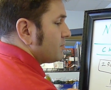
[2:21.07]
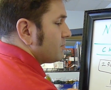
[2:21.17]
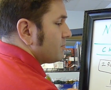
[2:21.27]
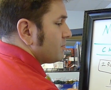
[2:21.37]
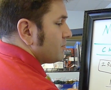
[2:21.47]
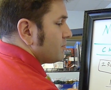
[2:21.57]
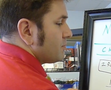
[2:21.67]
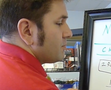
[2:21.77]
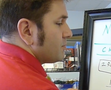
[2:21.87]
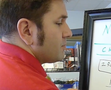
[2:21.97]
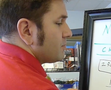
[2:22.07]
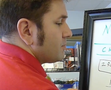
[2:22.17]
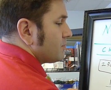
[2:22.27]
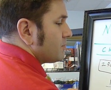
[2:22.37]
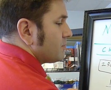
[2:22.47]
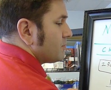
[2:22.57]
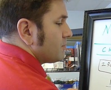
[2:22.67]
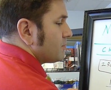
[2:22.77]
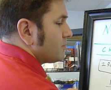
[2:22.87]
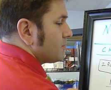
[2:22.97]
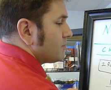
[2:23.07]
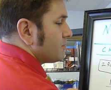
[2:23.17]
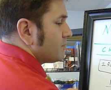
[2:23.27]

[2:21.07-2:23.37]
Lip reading: Nothing is said.